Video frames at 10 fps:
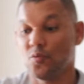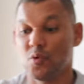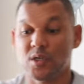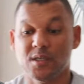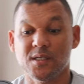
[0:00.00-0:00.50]

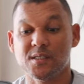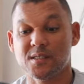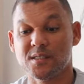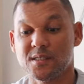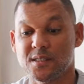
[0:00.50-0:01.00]
what
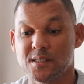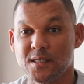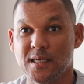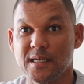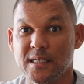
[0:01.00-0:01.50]
this
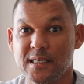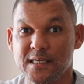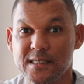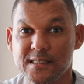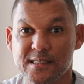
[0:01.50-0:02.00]

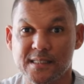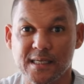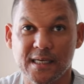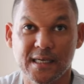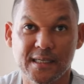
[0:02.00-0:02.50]
is
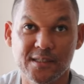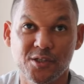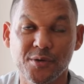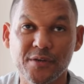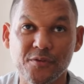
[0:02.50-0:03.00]

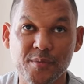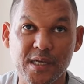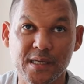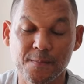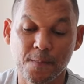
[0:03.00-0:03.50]
doing for
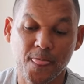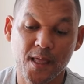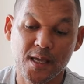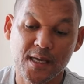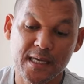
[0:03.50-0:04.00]
me
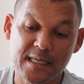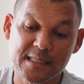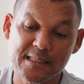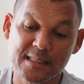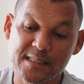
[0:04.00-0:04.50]

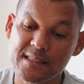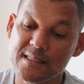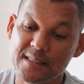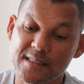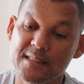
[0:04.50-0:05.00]
is this
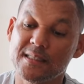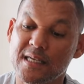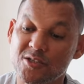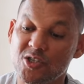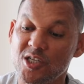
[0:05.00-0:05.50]
is
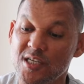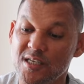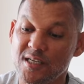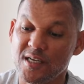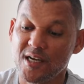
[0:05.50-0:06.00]

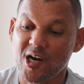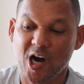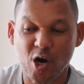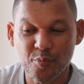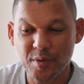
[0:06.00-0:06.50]
actually
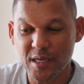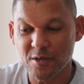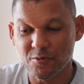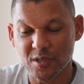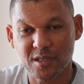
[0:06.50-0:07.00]

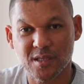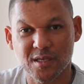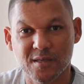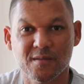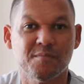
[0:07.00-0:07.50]
helping with
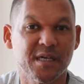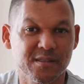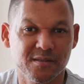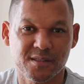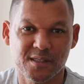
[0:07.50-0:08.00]
the
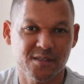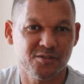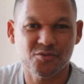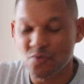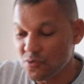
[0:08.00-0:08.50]
muscle sense.
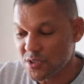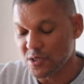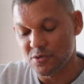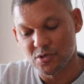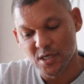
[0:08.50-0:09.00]
It's
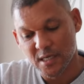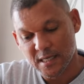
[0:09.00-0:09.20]
also